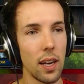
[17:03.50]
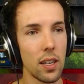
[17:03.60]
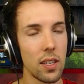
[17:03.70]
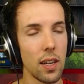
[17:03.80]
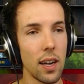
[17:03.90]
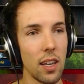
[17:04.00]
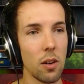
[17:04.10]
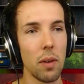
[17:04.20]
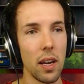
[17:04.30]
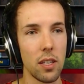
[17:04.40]
stuck in your
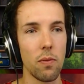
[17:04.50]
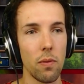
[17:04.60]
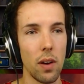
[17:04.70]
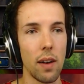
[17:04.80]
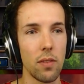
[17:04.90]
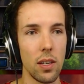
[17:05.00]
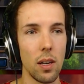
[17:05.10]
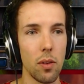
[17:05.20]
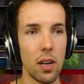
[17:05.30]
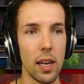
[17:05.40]
base after a
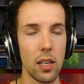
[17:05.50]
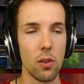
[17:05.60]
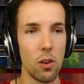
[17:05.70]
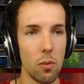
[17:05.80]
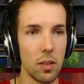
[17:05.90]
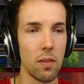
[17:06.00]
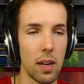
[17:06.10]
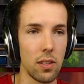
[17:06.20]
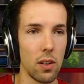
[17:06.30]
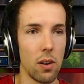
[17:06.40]
double click. So humans have
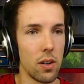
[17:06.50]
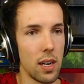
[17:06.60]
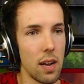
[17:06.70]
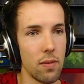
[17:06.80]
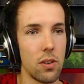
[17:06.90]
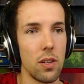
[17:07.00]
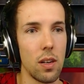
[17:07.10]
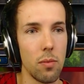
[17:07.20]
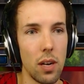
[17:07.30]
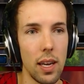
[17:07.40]
had to learn never to
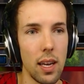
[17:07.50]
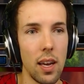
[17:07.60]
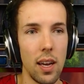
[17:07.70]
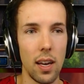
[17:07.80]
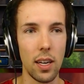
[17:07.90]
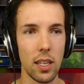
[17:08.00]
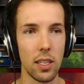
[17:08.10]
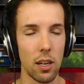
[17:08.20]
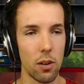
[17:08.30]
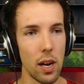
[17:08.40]
double click because it's a
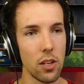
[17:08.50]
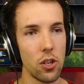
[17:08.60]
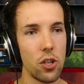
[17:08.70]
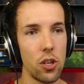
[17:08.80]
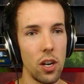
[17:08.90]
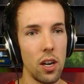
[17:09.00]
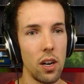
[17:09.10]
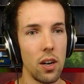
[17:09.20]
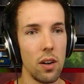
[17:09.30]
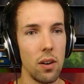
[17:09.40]
crutch
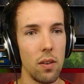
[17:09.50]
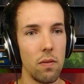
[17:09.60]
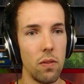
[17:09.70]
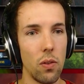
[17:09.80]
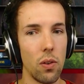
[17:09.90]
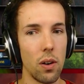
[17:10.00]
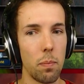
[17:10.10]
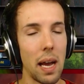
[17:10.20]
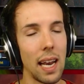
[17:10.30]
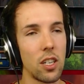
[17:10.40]
for
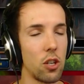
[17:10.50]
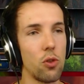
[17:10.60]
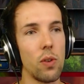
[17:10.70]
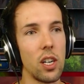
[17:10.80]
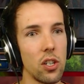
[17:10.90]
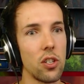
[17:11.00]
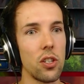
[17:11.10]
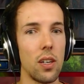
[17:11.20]
panic situations.